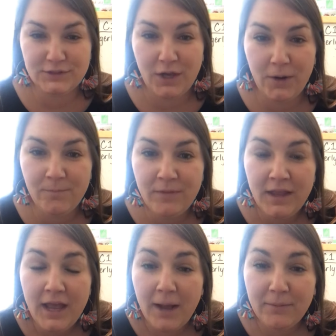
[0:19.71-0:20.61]
So
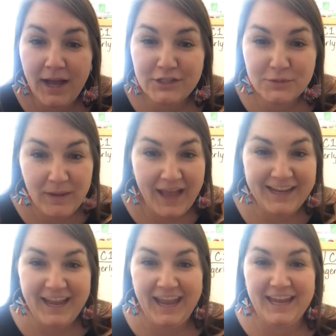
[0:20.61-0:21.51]
I'm glad you're
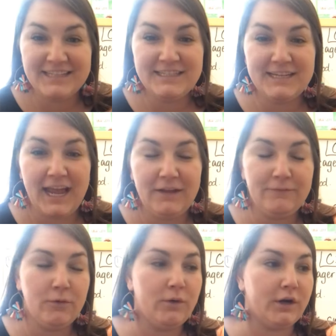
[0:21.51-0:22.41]
back, and
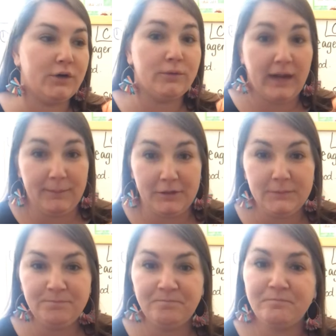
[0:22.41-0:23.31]
today for
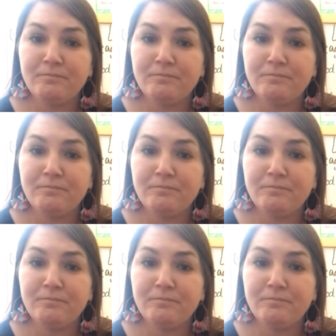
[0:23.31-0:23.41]
grammar,